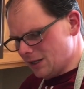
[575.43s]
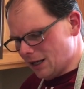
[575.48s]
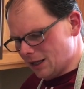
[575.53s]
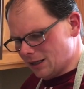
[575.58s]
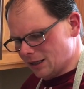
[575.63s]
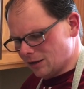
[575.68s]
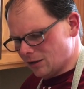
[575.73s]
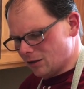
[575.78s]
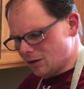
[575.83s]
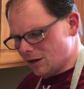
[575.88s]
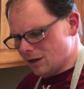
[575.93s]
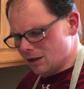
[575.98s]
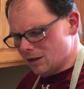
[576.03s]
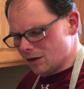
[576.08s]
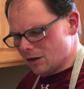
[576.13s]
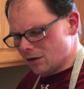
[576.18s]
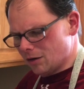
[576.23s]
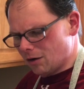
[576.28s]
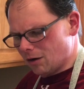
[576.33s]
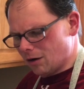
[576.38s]
I think
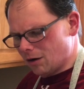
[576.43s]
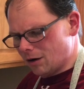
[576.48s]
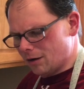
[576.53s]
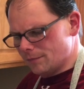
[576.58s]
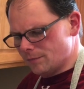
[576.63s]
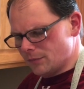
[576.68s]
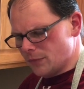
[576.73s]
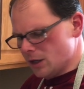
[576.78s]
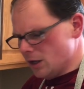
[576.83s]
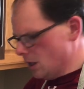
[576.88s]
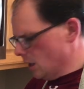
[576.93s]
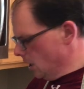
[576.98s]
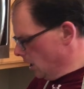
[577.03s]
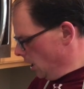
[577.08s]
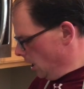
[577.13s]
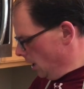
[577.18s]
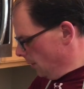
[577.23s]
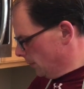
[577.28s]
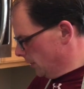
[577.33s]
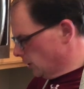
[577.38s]
there are,
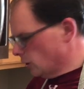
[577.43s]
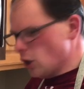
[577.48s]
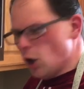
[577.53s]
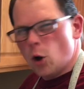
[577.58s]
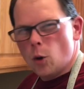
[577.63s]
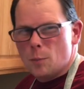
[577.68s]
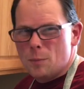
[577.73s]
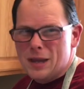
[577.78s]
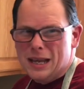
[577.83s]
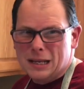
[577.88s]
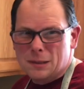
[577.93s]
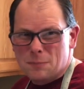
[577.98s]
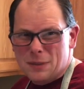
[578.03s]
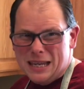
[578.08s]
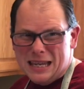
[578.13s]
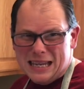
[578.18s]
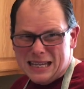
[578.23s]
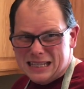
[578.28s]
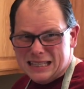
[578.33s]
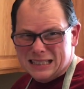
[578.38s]
but no big
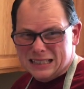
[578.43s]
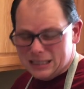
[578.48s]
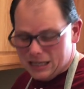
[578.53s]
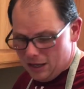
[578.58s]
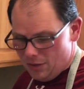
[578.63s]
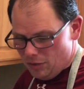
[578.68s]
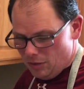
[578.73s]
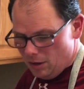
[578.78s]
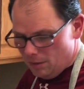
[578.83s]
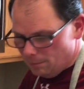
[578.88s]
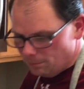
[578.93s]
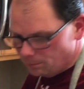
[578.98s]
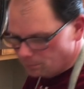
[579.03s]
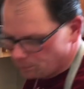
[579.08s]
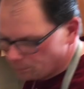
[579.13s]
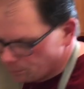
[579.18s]
beans in them.